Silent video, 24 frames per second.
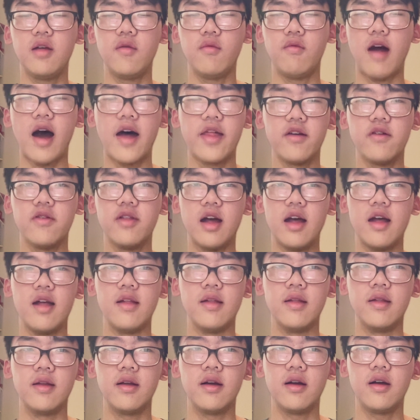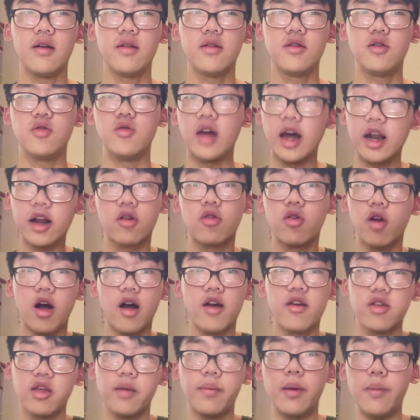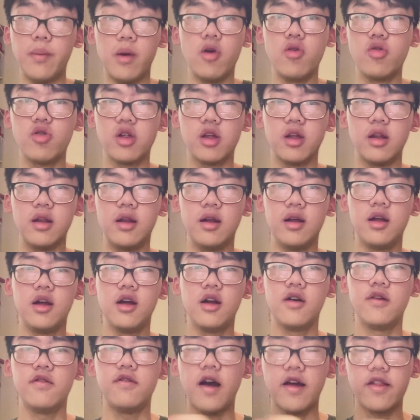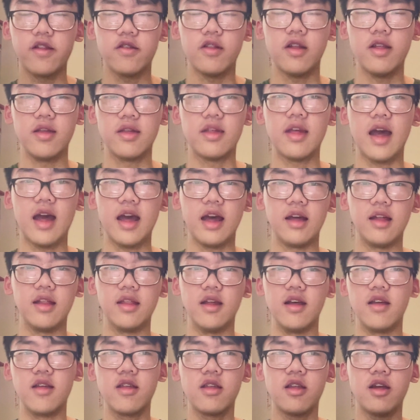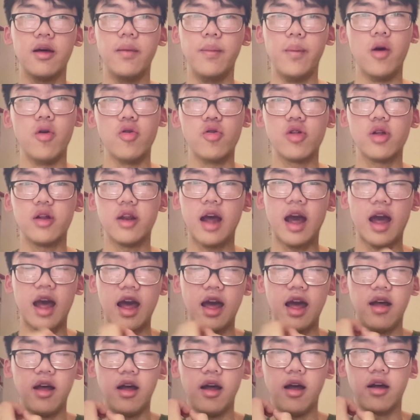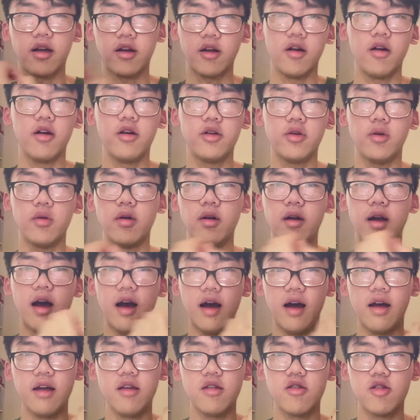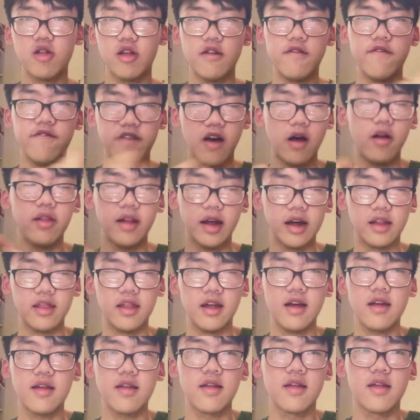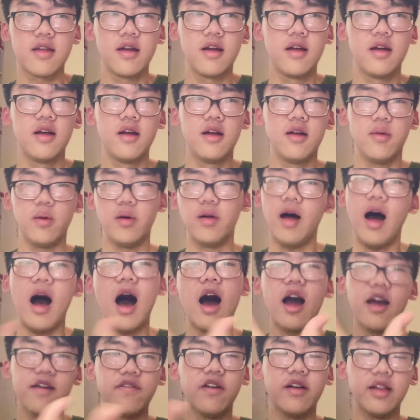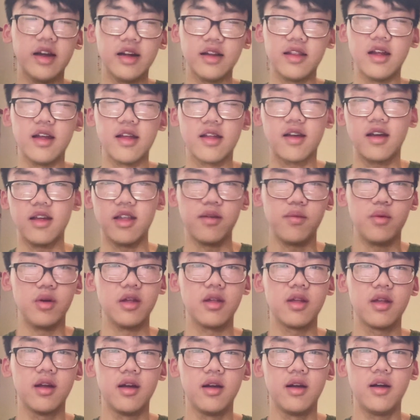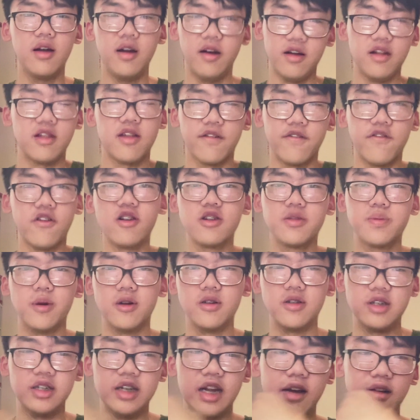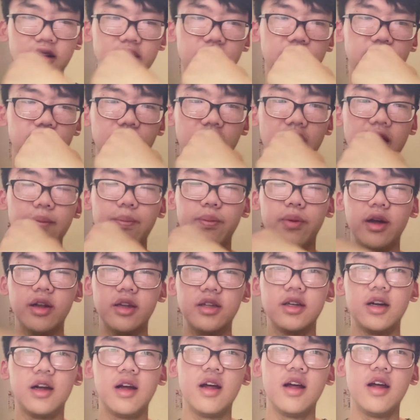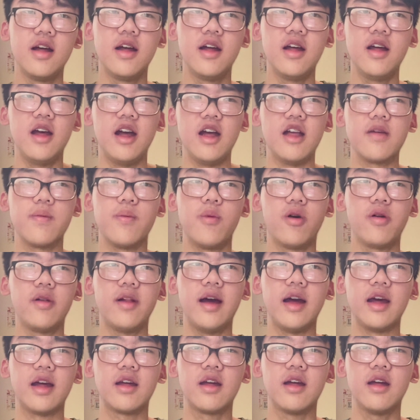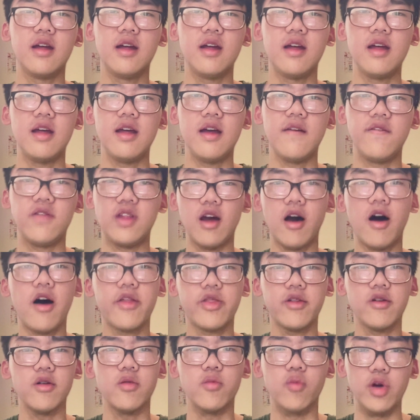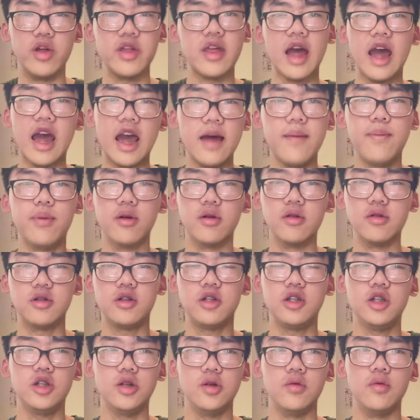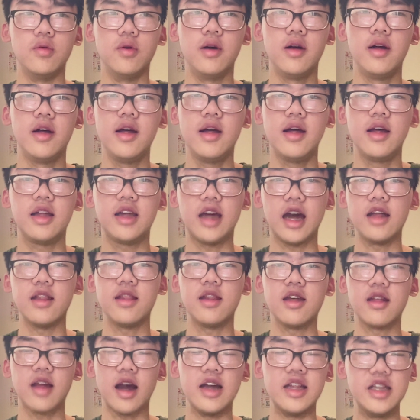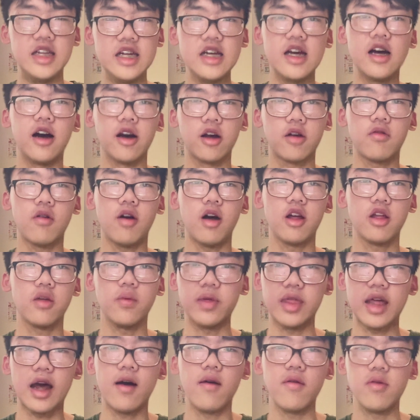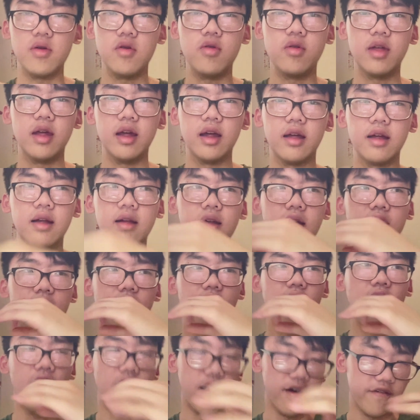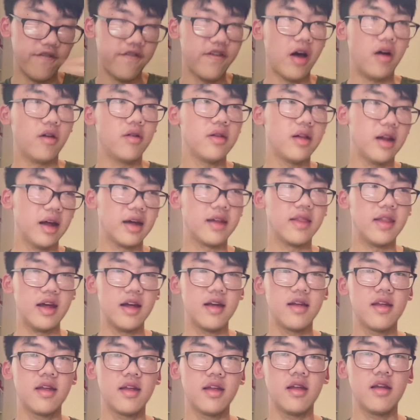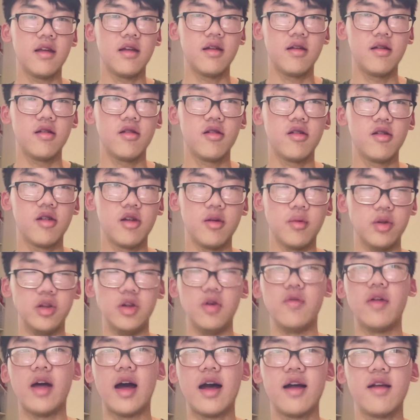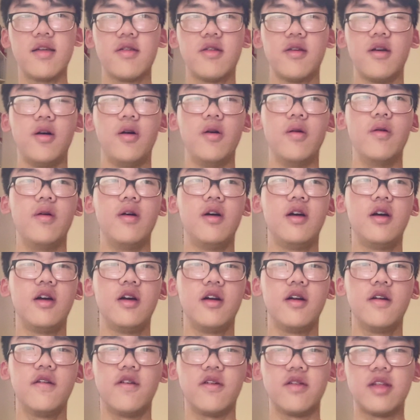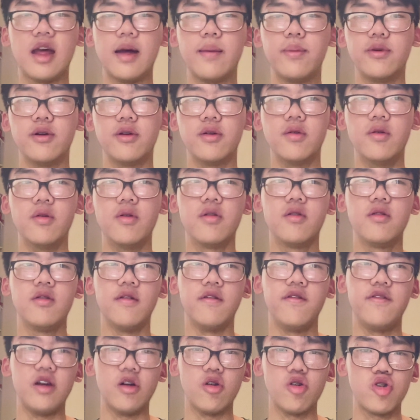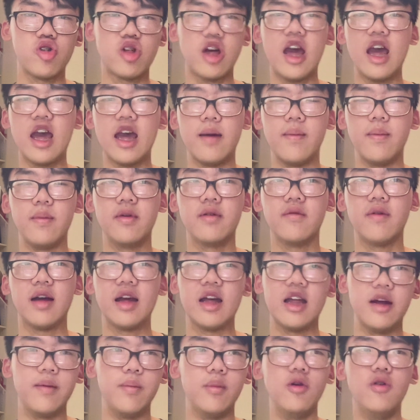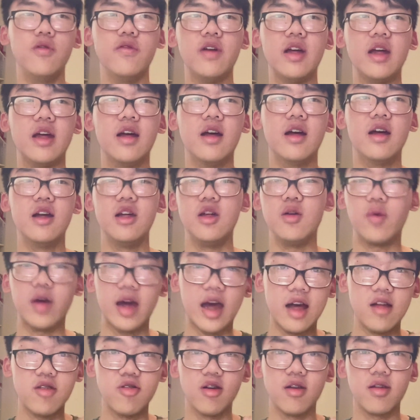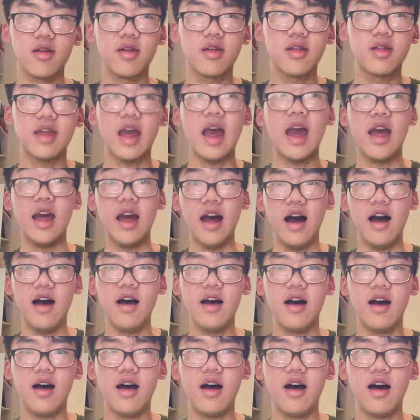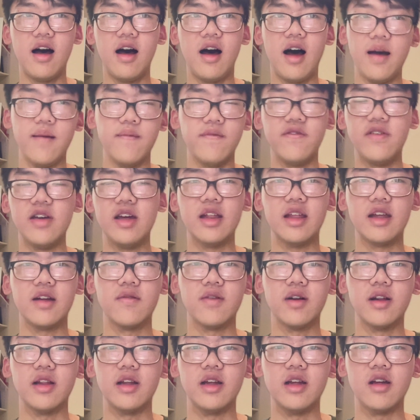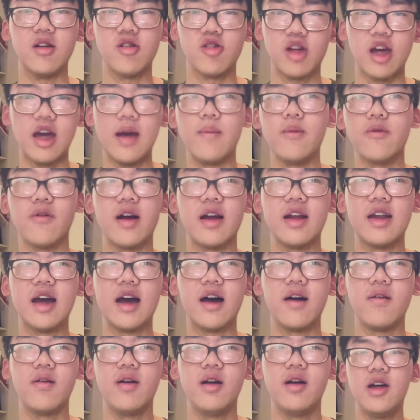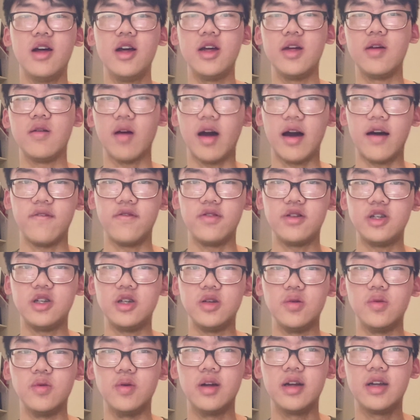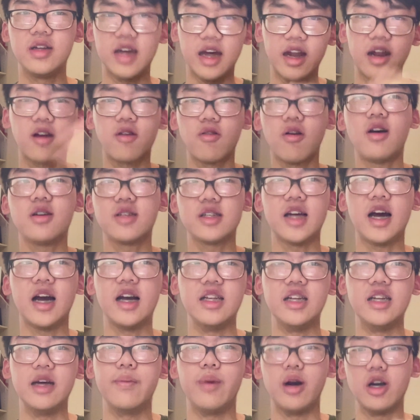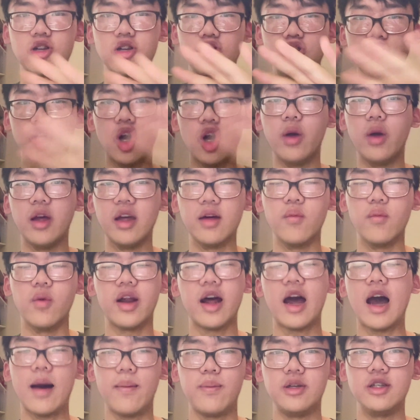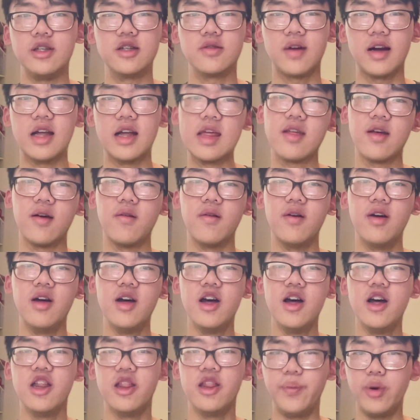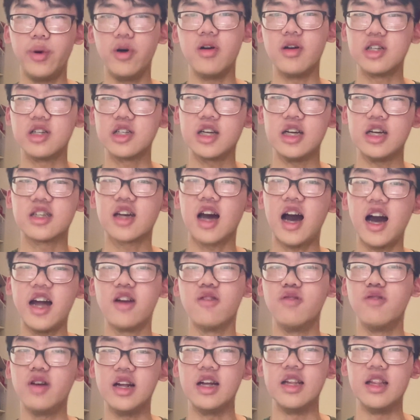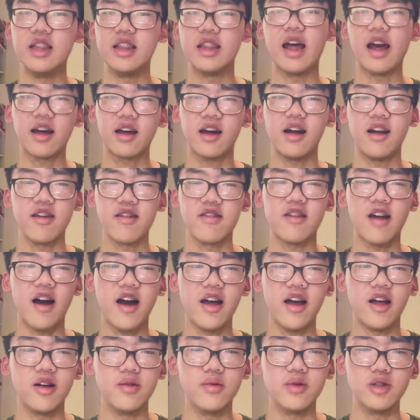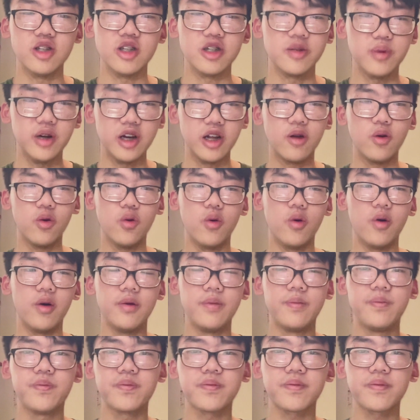rather than to get across some emotion, rather than saying this emotion occurred or she felt like this, well, I felt like this because it's a first person narrative, right? But it's more like if the author was able to get this idea across without using I felt like this, she will do that. So for example, to feel shame, right, in a movie, you can't just say I'm feeling really ashamed right now. You have to get across the idea by showing what happens, right? So the book is kind of written in that kind of style, which is pretty cool.